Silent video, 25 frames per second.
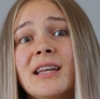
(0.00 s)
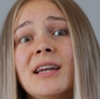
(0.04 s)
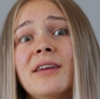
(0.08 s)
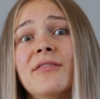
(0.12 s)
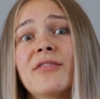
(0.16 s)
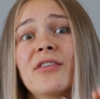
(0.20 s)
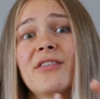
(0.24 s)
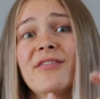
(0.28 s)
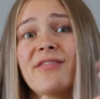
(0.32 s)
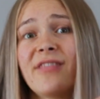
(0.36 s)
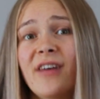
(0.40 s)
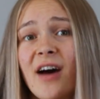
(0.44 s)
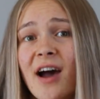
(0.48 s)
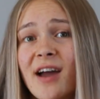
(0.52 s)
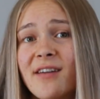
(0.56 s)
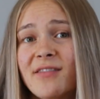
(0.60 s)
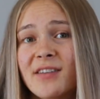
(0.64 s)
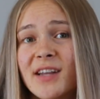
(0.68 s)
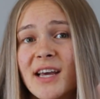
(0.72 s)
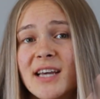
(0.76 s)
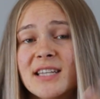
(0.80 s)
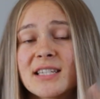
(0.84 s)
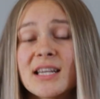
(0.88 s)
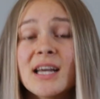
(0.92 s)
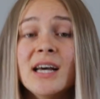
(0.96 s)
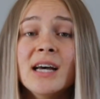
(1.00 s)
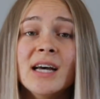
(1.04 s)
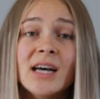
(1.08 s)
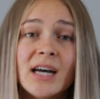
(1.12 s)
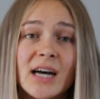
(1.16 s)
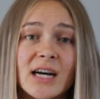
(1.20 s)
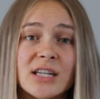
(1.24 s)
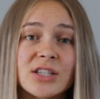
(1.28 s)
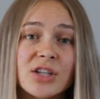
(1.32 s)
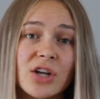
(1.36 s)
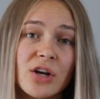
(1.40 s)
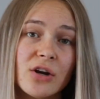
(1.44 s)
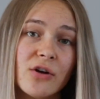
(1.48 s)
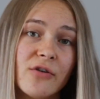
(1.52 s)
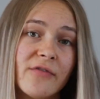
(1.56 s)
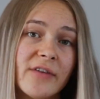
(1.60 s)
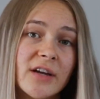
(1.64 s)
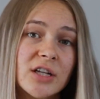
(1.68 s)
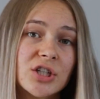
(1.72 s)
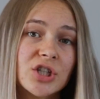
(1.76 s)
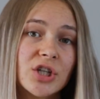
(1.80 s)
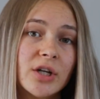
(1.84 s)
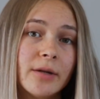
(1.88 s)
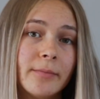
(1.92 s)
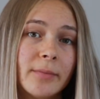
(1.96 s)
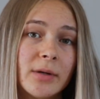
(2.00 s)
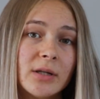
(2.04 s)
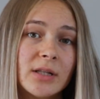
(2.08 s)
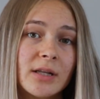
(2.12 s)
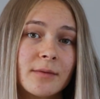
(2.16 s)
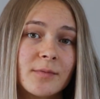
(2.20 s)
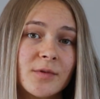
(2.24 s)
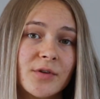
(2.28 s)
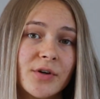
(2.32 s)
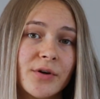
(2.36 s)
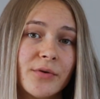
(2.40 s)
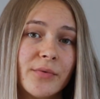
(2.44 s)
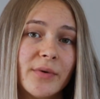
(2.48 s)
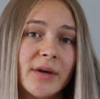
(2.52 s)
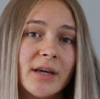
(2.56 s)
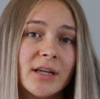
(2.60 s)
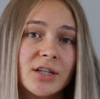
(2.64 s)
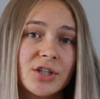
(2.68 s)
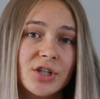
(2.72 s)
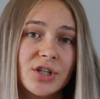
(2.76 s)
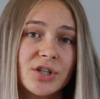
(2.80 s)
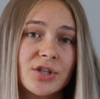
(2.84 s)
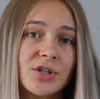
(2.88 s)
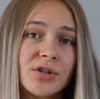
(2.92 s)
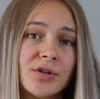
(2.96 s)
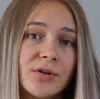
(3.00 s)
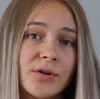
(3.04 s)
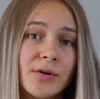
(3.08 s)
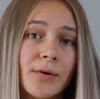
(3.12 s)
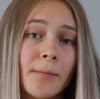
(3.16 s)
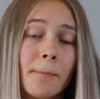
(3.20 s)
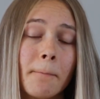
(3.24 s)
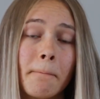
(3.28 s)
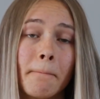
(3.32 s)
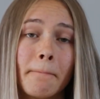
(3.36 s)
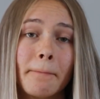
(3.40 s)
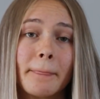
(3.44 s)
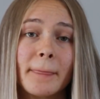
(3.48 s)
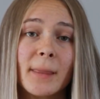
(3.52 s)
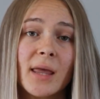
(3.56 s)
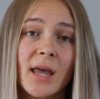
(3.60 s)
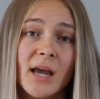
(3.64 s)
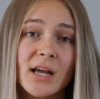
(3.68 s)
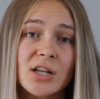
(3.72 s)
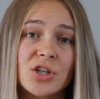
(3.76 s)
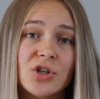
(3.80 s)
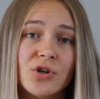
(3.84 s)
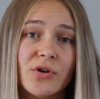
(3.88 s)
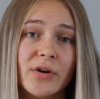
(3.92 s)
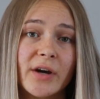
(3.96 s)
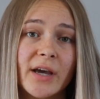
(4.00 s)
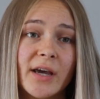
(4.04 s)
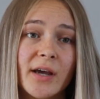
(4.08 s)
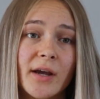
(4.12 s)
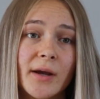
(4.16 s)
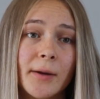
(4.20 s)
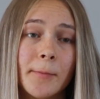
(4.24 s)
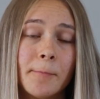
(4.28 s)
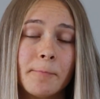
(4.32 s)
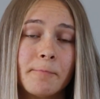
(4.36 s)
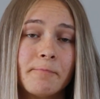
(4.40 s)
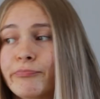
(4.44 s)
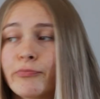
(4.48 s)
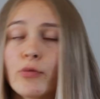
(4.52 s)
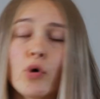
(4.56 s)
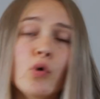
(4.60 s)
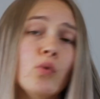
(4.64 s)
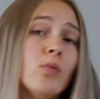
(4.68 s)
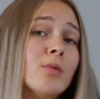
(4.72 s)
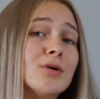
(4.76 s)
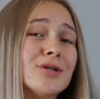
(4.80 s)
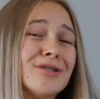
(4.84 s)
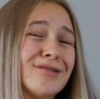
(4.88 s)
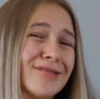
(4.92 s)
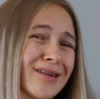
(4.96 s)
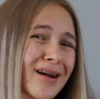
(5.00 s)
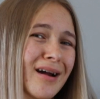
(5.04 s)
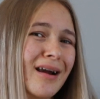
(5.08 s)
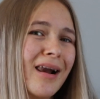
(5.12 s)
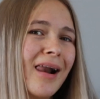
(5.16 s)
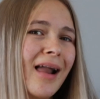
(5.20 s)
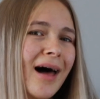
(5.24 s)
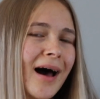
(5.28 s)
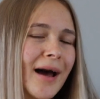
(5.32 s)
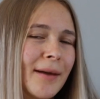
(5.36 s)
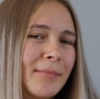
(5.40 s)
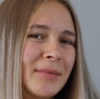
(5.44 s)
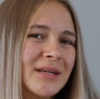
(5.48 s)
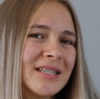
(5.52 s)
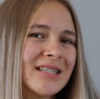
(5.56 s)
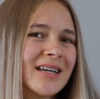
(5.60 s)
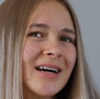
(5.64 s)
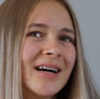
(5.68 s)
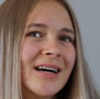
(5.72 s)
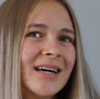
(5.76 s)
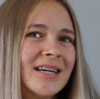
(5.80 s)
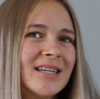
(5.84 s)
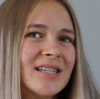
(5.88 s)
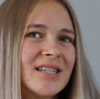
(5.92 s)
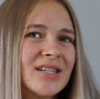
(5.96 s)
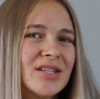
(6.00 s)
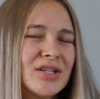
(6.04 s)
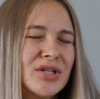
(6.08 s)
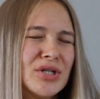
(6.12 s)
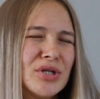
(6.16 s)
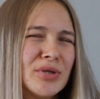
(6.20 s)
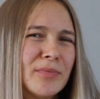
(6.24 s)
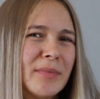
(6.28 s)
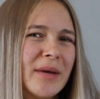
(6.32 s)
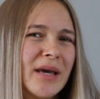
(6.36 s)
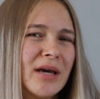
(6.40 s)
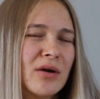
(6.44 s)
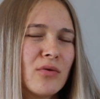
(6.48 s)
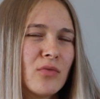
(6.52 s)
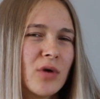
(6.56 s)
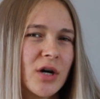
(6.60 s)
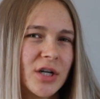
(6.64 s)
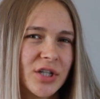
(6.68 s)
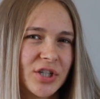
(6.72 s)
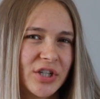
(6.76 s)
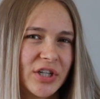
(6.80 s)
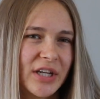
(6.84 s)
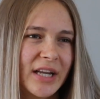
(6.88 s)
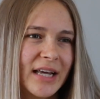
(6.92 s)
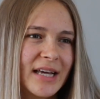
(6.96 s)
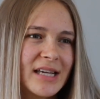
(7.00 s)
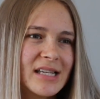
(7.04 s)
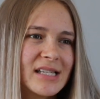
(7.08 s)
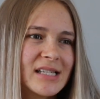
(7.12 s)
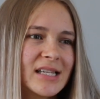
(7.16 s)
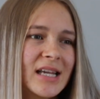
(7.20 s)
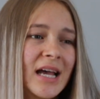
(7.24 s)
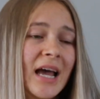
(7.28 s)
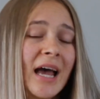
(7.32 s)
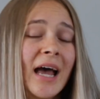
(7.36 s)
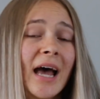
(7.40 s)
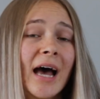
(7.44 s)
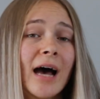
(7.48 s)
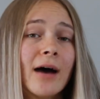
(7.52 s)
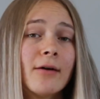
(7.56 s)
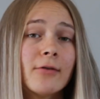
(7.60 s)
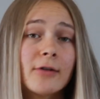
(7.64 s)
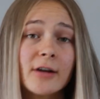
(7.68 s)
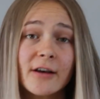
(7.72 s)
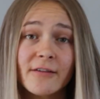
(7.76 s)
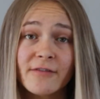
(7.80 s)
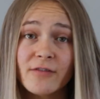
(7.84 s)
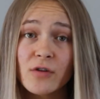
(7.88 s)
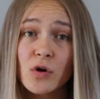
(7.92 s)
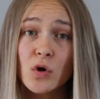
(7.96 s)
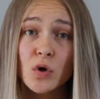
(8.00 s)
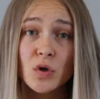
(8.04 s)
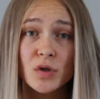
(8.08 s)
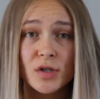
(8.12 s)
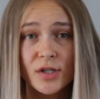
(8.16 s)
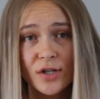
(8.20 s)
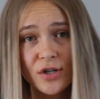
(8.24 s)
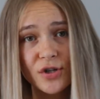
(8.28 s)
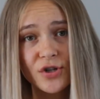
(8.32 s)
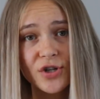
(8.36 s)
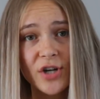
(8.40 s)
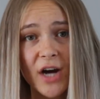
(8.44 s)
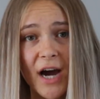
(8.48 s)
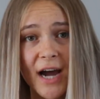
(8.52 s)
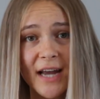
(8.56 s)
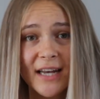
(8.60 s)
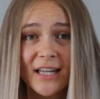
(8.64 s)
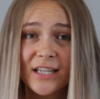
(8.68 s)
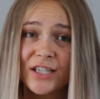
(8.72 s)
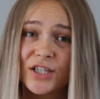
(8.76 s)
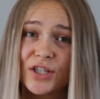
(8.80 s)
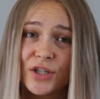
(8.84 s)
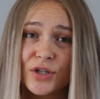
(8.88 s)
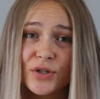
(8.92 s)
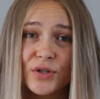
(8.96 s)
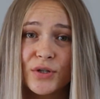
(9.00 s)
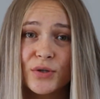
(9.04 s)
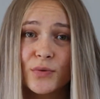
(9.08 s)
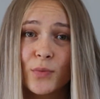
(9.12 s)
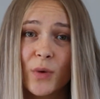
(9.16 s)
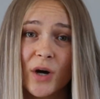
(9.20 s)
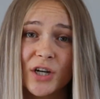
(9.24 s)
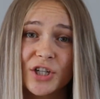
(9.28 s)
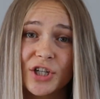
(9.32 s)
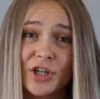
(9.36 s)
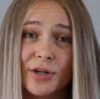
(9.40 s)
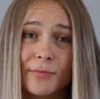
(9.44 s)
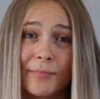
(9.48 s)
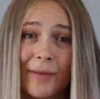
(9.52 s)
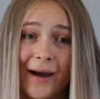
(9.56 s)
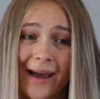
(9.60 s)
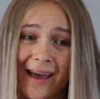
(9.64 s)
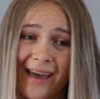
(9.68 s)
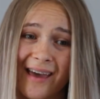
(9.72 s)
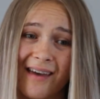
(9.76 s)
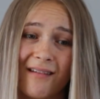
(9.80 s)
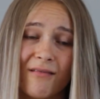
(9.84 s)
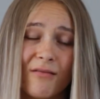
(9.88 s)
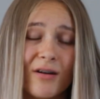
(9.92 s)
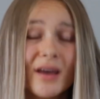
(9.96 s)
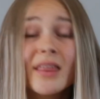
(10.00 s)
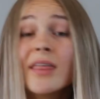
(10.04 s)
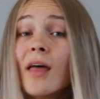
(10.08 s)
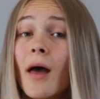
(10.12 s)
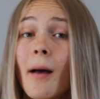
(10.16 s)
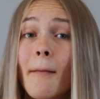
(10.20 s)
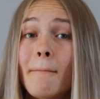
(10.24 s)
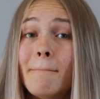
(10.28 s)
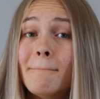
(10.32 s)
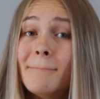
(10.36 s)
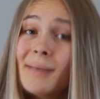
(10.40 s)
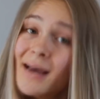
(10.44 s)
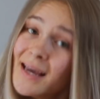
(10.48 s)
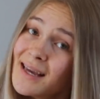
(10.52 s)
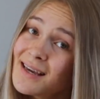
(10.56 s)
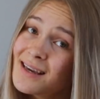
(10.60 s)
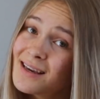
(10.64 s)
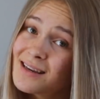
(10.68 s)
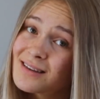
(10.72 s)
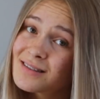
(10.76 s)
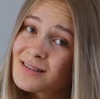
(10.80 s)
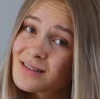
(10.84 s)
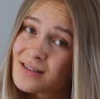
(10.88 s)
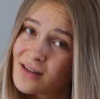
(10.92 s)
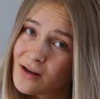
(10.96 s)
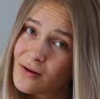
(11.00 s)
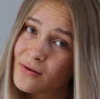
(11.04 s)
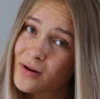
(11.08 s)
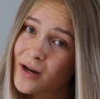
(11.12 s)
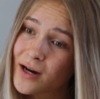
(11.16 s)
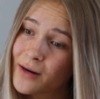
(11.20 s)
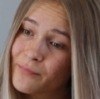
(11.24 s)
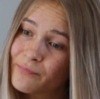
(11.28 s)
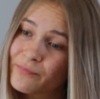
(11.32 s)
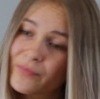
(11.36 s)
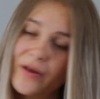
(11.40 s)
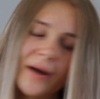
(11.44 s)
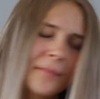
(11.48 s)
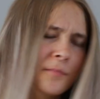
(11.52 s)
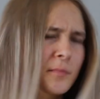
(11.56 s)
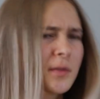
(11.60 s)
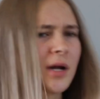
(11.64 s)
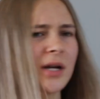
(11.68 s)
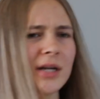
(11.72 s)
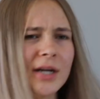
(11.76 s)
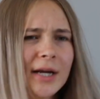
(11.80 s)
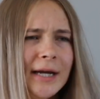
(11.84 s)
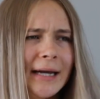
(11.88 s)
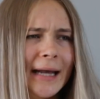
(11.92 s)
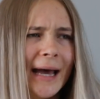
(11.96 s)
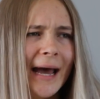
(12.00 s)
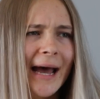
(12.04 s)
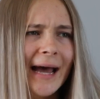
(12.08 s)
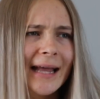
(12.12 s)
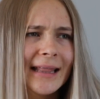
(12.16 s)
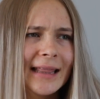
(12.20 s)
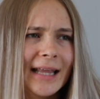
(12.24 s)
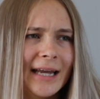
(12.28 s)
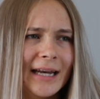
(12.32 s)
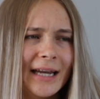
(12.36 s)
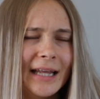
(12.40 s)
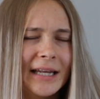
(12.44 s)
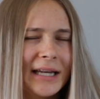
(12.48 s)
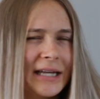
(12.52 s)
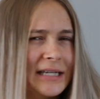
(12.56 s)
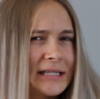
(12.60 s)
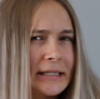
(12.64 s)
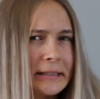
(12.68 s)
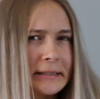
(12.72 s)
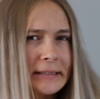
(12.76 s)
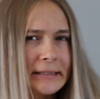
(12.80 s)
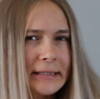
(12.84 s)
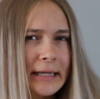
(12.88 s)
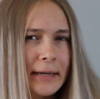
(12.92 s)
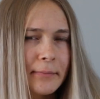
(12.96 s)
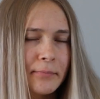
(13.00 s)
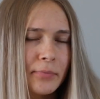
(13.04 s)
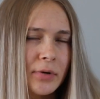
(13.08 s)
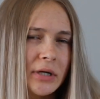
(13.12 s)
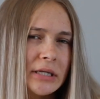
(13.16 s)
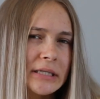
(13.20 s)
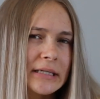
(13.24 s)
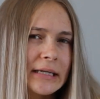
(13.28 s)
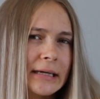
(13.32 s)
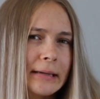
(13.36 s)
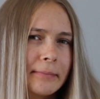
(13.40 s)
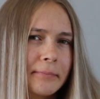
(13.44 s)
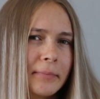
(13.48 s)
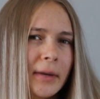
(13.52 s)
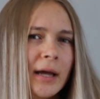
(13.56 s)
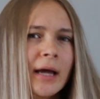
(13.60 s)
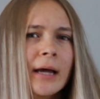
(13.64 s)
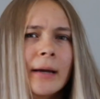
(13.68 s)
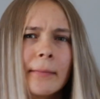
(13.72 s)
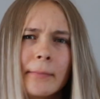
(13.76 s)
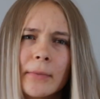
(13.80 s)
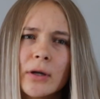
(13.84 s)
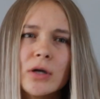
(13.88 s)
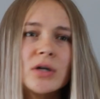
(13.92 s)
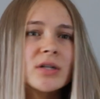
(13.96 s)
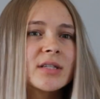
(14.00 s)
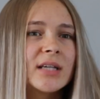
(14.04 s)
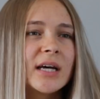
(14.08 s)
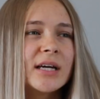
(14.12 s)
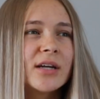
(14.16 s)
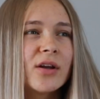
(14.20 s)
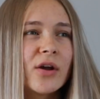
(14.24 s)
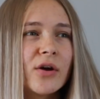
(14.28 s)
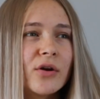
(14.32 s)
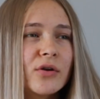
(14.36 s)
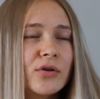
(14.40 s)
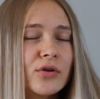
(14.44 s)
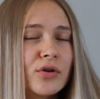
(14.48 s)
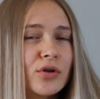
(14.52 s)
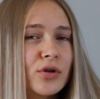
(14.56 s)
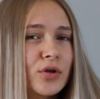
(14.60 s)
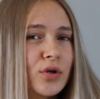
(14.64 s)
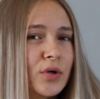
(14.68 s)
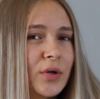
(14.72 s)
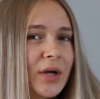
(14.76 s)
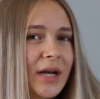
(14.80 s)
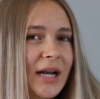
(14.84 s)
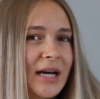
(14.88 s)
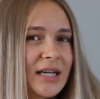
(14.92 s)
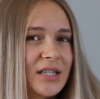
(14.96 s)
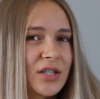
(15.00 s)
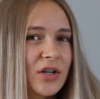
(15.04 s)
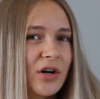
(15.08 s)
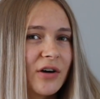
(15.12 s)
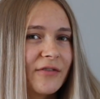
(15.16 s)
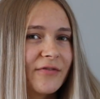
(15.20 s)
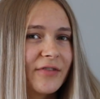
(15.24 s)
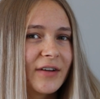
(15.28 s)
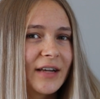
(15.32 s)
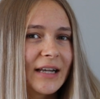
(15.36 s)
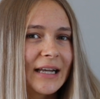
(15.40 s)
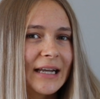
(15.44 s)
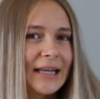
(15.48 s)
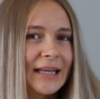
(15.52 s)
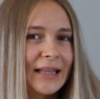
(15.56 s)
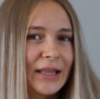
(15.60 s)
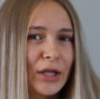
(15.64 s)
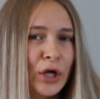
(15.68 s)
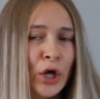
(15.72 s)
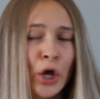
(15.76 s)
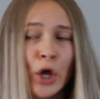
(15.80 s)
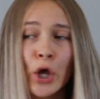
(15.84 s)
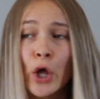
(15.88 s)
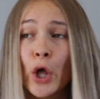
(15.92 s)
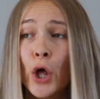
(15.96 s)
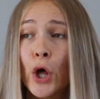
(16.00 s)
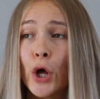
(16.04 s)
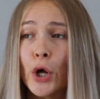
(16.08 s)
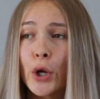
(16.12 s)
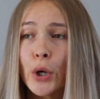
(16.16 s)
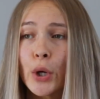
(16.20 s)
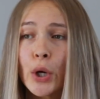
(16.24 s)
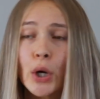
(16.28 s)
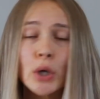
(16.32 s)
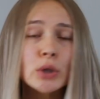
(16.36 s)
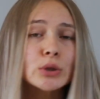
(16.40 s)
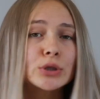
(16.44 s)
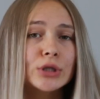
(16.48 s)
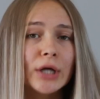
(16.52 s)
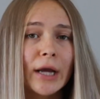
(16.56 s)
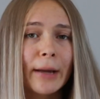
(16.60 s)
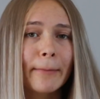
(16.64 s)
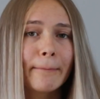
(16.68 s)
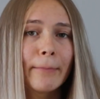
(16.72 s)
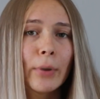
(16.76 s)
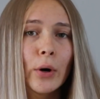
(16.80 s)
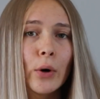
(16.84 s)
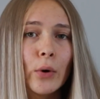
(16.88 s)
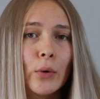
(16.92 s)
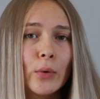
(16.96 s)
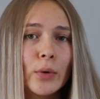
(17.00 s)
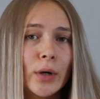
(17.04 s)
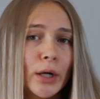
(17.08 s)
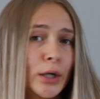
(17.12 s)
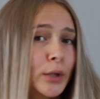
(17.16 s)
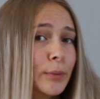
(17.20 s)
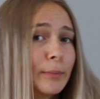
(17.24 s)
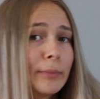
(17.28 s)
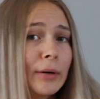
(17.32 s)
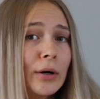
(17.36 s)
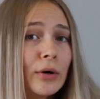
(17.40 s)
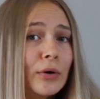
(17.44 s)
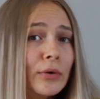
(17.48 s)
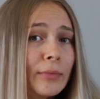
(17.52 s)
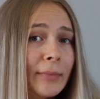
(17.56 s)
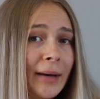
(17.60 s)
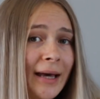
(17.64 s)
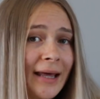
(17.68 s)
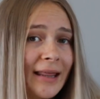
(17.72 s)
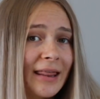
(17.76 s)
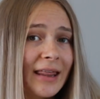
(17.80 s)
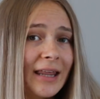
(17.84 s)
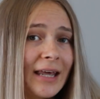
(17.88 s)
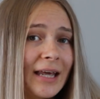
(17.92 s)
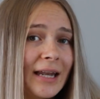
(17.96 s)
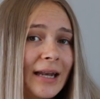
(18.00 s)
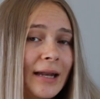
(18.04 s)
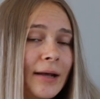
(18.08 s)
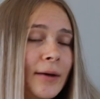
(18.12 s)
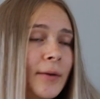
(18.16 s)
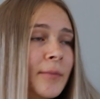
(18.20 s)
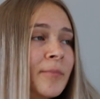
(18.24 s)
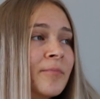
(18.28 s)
every 5 days, until you eventually build up to a week, just to get your hair almost climatized to being washed less. And what I've also tried is washing my hair with baking soda. I'm not going to add that in as a separate tip because I don't do it as oftenly, the no shampoo, no pull method.